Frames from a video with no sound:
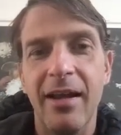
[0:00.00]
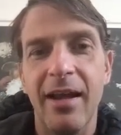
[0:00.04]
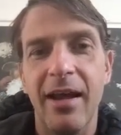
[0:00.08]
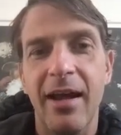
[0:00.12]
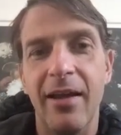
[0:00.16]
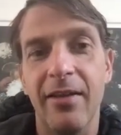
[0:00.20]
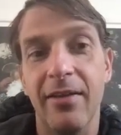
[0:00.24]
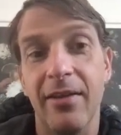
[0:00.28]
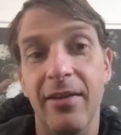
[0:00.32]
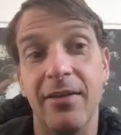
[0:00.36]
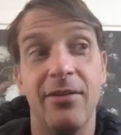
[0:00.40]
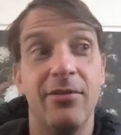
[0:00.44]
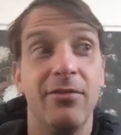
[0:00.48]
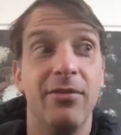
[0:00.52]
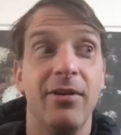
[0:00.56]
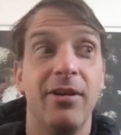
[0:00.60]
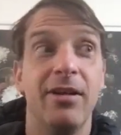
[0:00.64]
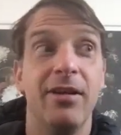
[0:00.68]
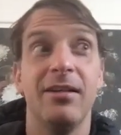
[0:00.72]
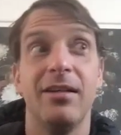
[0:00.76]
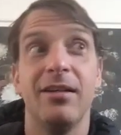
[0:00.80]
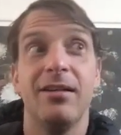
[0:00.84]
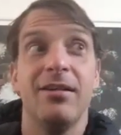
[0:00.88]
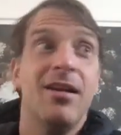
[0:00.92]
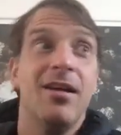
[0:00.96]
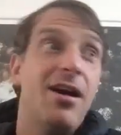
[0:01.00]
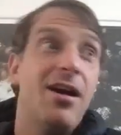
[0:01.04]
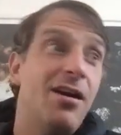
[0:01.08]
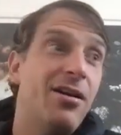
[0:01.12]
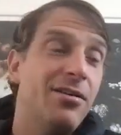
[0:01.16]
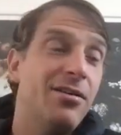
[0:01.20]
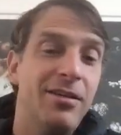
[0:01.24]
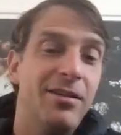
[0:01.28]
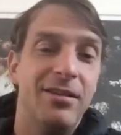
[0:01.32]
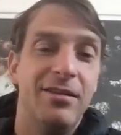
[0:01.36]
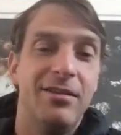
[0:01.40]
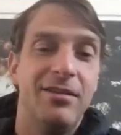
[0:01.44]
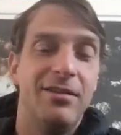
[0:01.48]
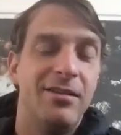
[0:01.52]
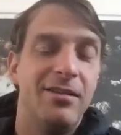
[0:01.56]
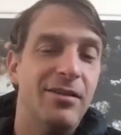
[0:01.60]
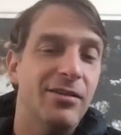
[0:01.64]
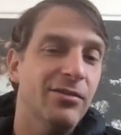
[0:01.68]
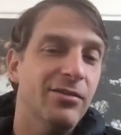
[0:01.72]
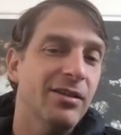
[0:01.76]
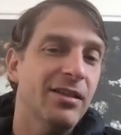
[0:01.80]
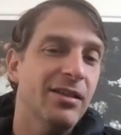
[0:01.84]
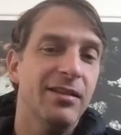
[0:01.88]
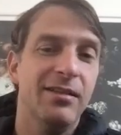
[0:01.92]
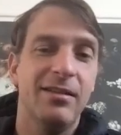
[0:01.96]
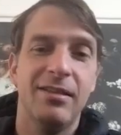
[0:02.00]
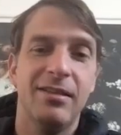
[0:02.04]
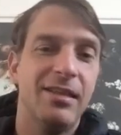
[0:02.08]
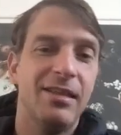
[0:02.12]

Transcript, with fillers: And then you realize, like, no, he's doing it the